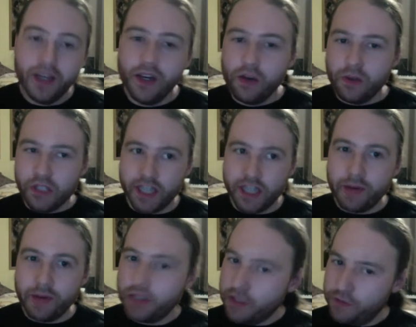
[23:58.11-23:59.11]
Which takes me
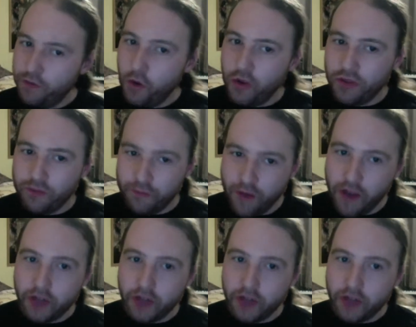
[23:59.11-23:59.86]
on to the fourth and final